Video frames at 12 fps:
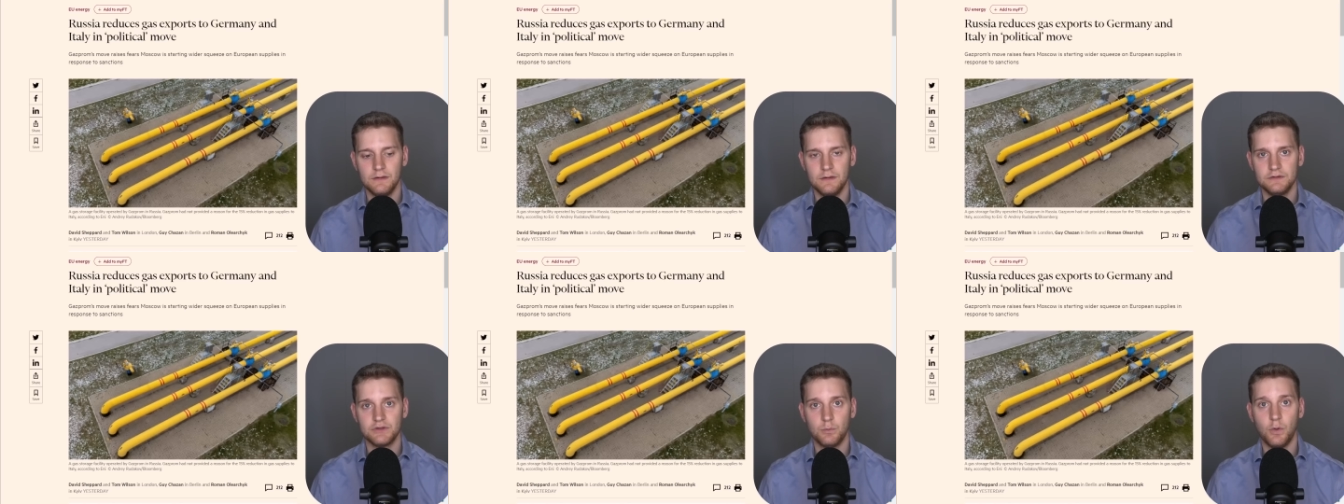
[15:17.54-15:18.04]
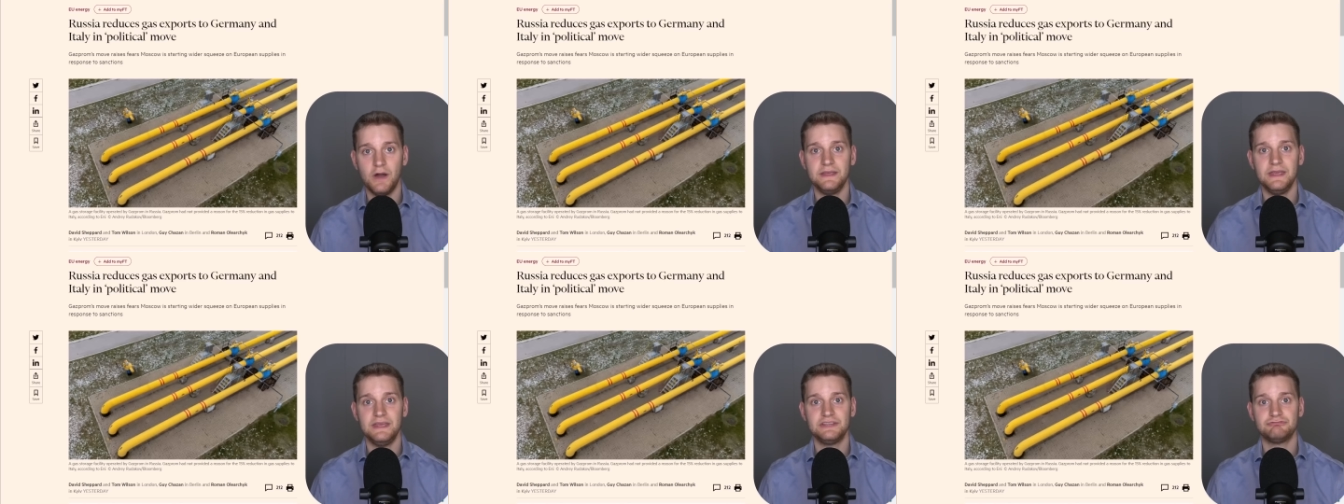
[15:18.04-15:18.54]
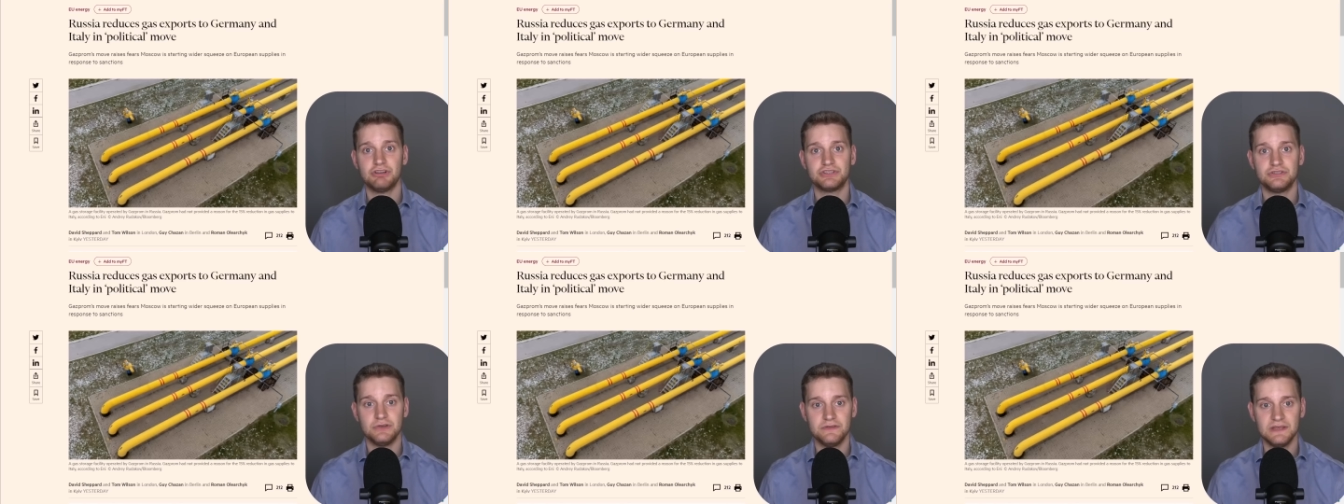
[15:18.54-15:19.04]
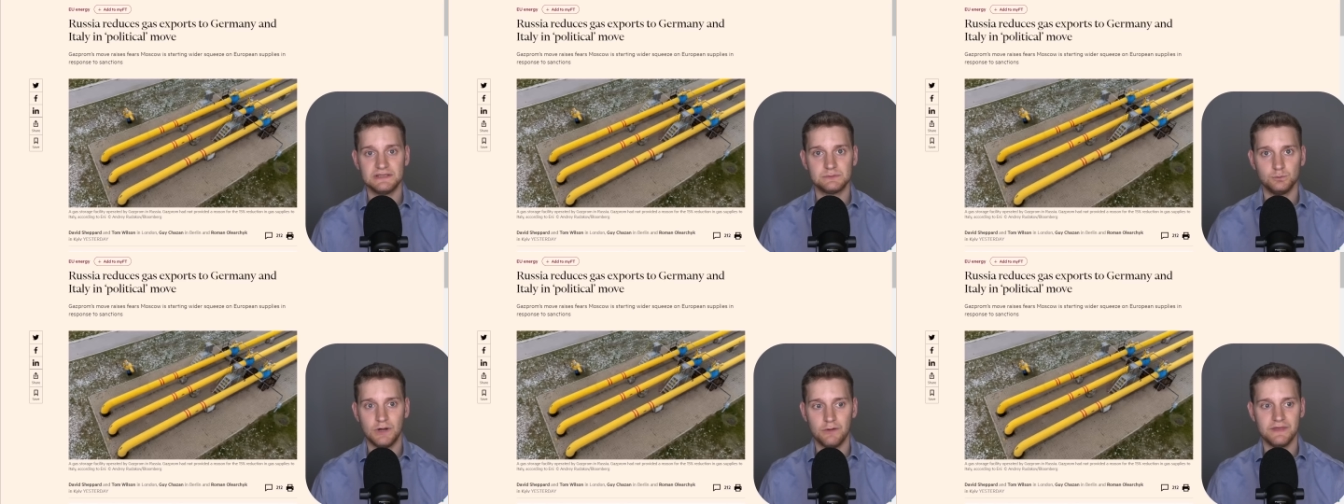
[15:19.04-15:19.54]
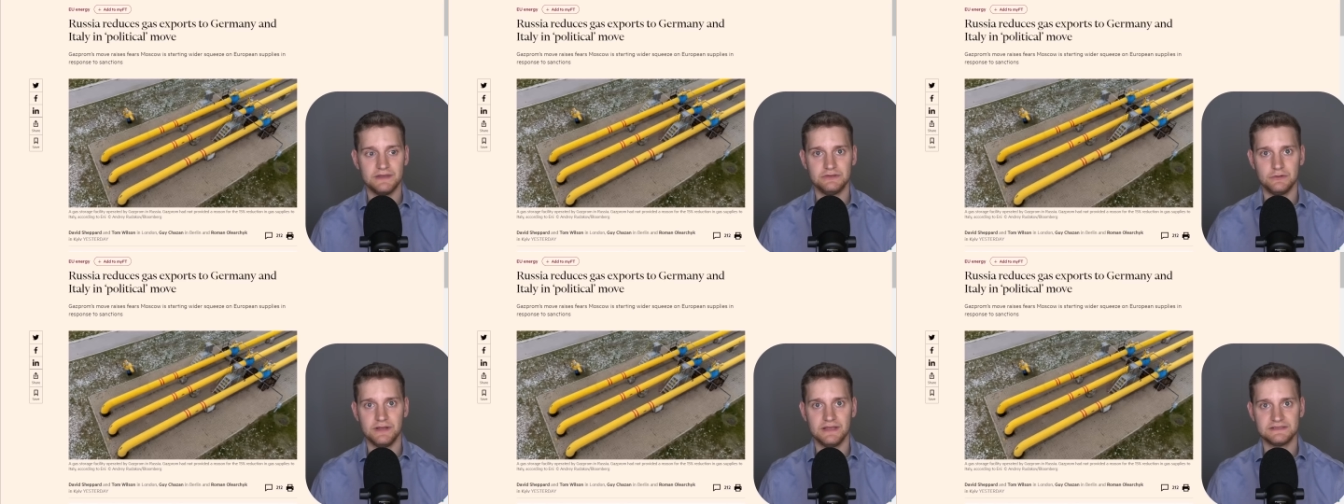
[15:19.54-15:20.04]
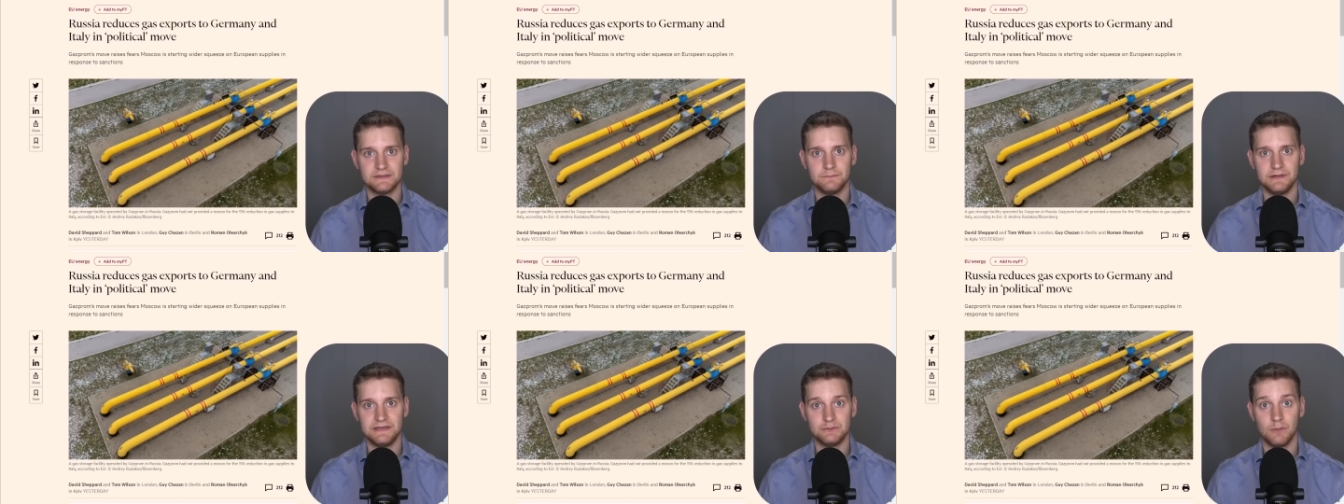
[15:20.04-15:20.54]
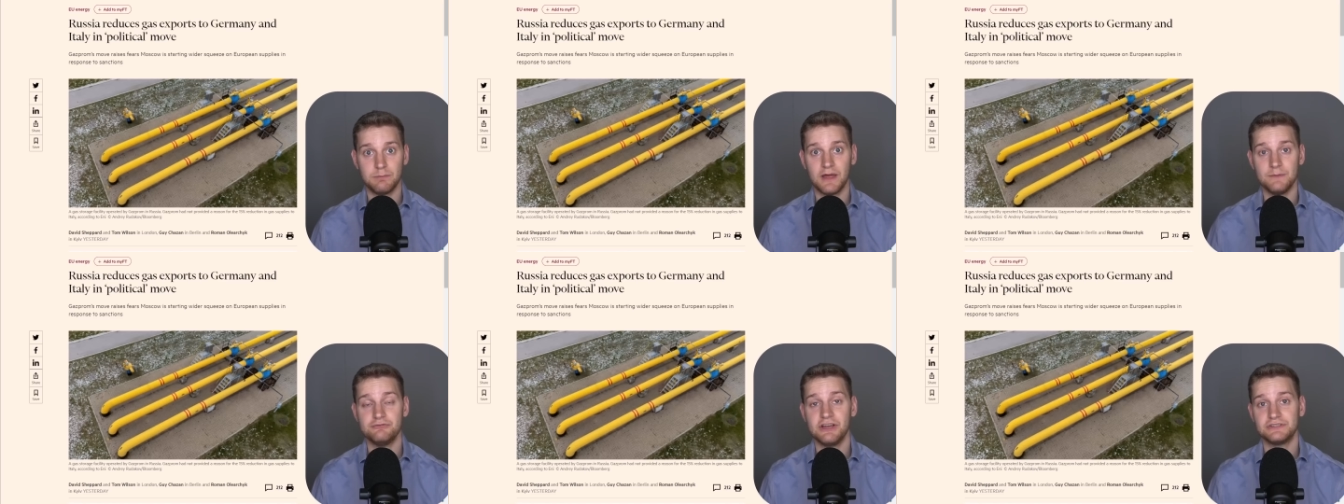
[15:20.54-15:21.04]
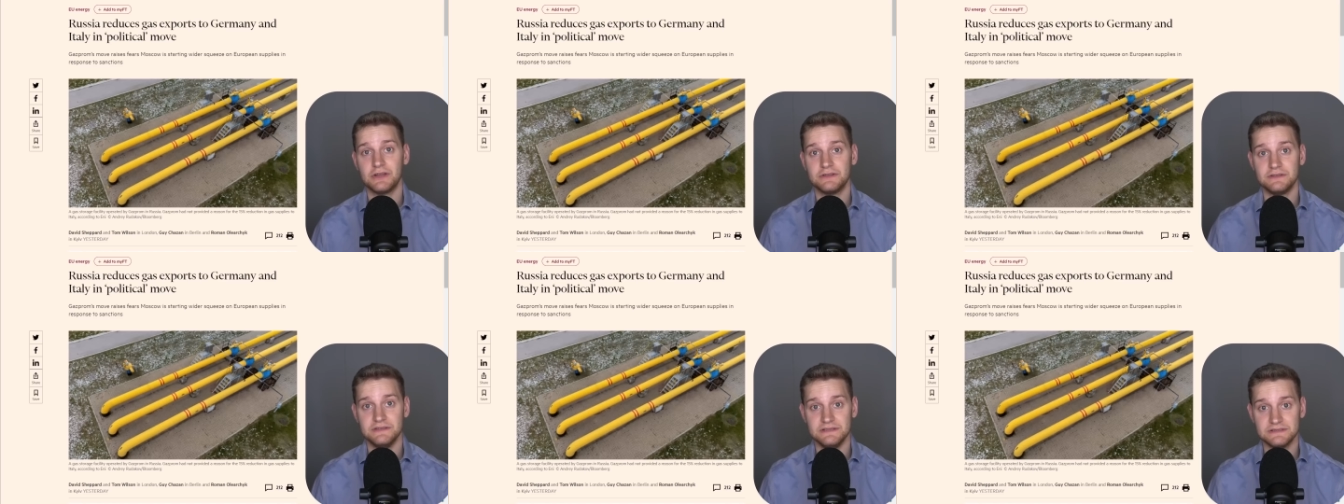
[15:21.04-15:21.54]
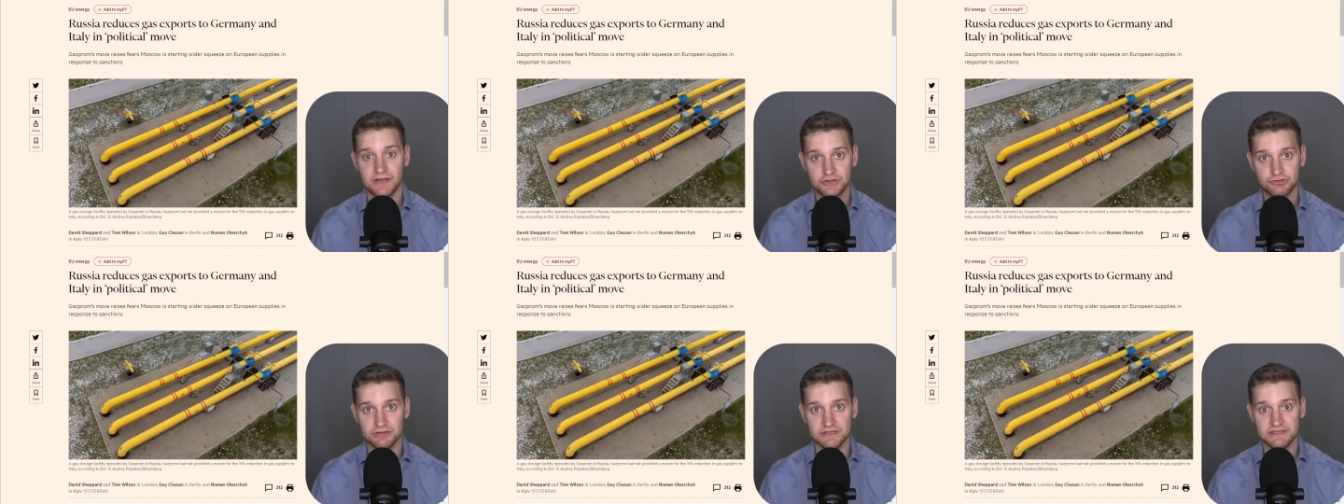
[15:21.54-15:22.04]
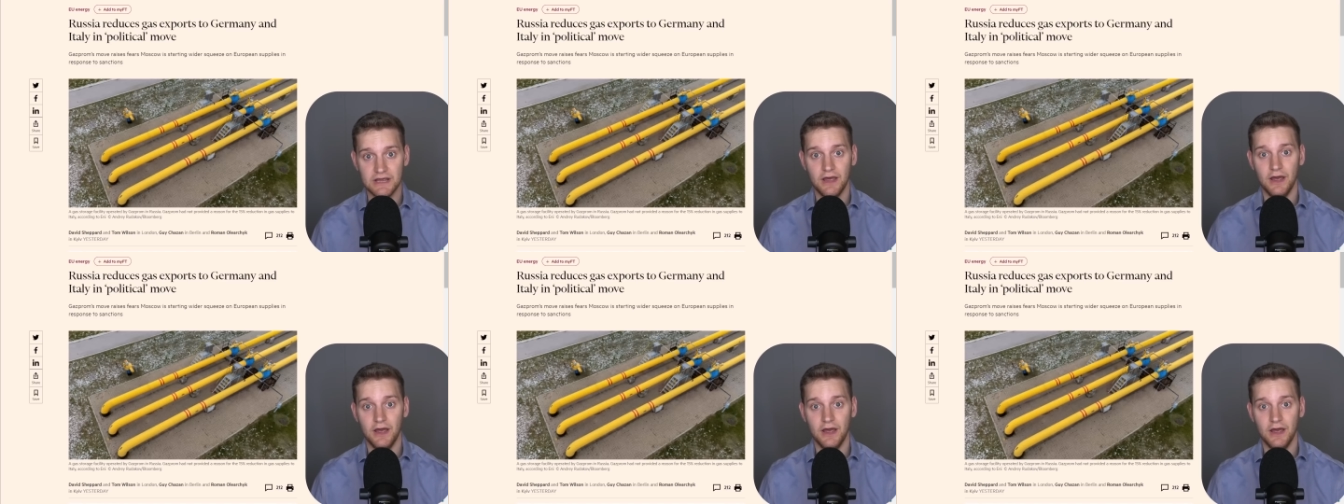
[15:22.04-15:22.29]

So why is Russia doing this? Well, they're doing it simply to apply pressure to these countries.